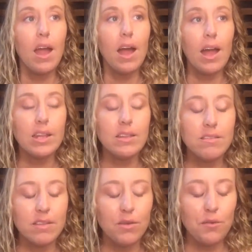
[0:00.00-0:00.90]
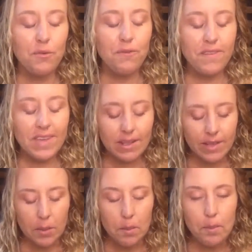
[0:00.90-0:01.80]
and you feel
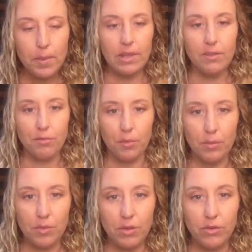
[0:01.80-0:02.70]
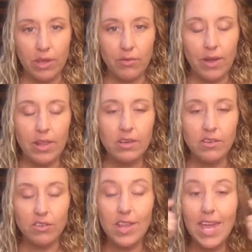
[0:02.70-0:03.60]
that beat from the music, rather than
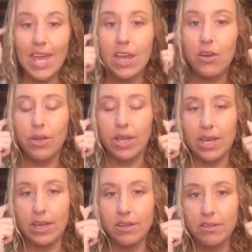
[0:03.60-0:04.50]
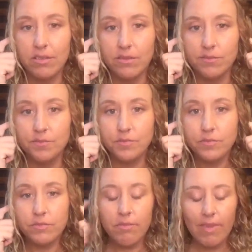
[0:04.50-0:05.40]
just hearing it,
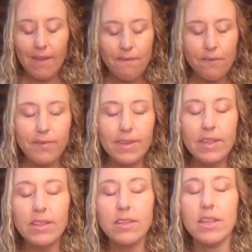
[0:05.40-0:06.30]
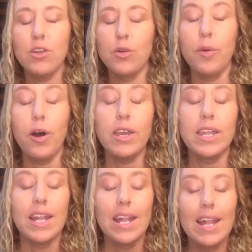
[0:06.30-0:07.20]
feel it in your body
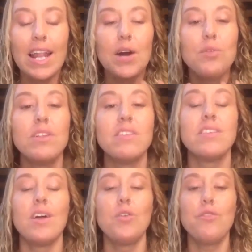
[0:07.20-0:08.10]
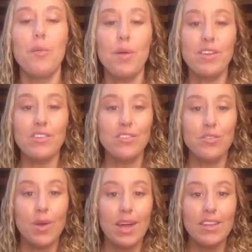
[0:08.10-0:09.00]
and allow the sound vibrations to
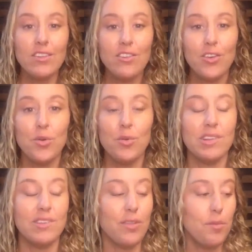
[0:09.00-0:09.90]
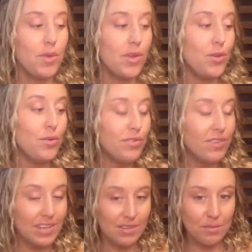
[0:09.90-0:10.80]
enter you as if the
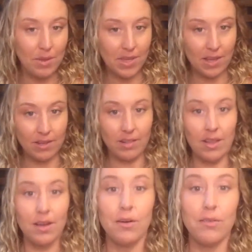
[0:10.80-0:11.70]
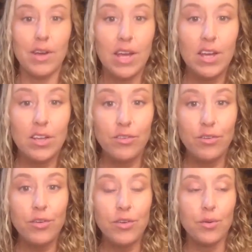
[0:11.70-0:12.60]
music is making love to
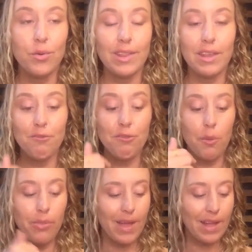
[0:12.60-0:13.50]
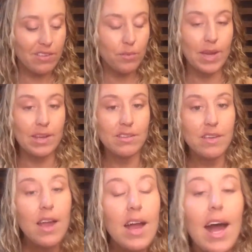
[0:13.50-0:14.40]
you. And then from that space,
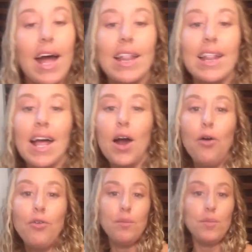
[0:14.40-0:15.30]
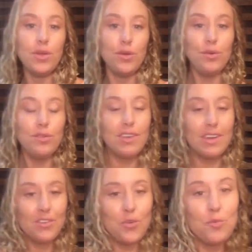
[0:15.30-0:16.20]
allow the music
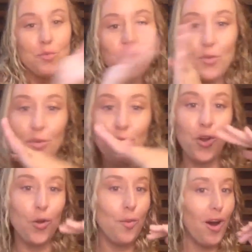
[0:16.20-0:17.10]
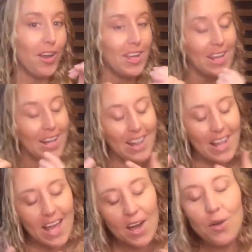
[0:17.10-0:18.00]
to move your body.
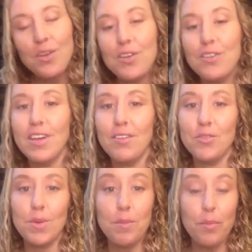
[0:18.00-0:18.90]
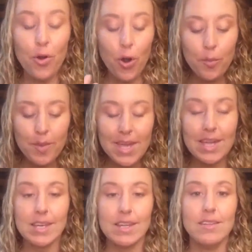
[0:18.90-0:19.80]
Allow yourself to be
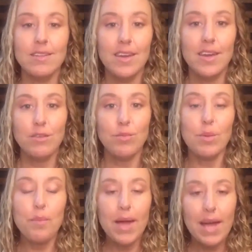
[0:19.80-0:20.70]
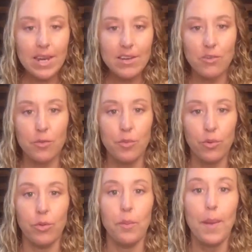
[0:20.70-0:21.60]
permeated, to be
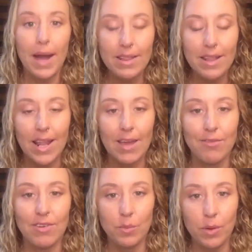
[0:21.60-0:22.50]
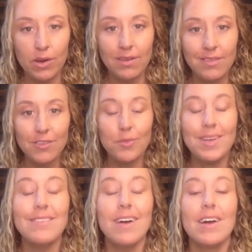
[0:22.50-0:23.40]
penetrable by the life experience, to be
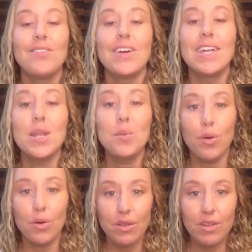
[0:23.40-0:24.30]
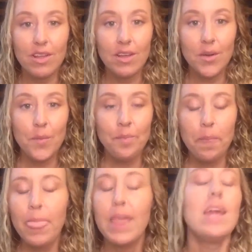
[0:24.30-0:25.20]
dive-inable.
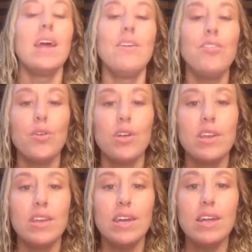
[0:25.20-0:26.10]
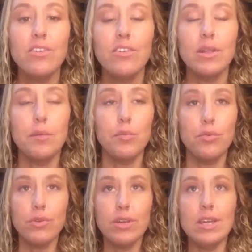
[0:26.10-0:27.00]
If you're in nature, then
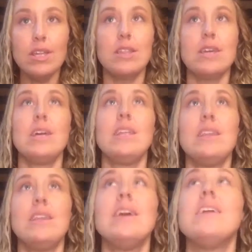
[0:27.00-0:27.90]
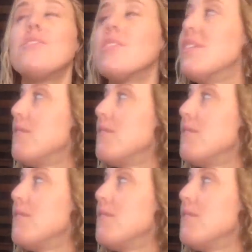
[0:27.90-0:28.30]
breathe in nature and